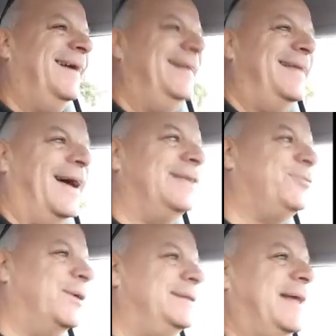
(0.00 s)
that's
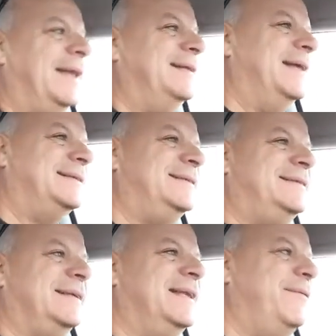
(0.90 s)
what that that's the
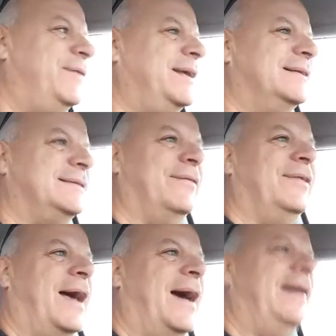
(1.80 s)
significance of
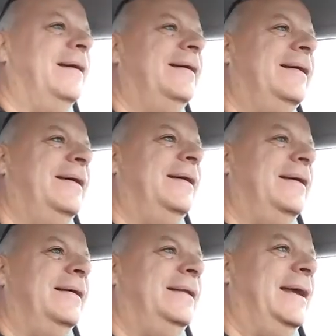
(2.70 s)
that.
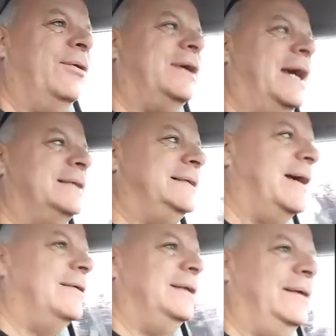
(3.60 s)
They were casting
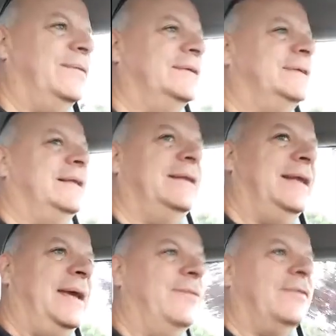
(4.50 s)
out demons in the
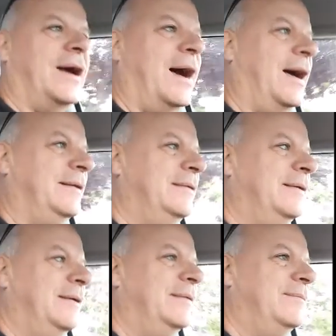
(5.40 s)
name of God,
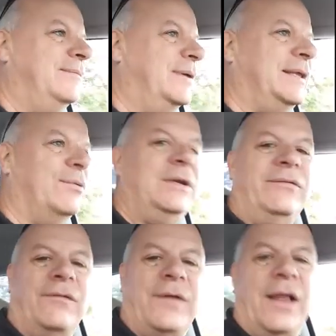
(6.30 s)
but they wouldn't
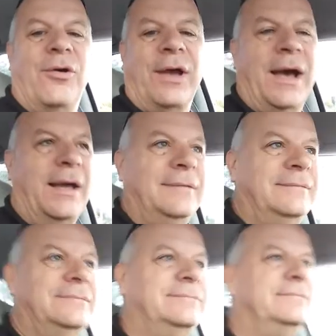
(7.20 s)
even follow God.
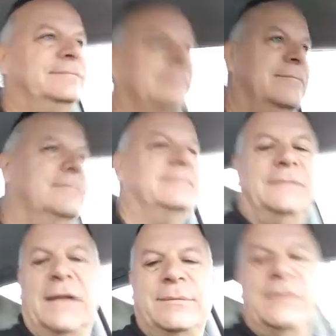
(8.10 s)

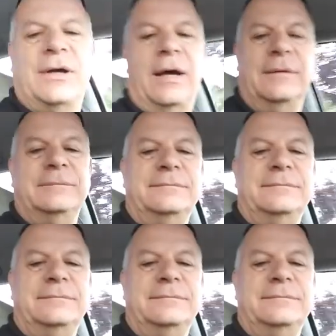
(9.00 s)
That's my thought.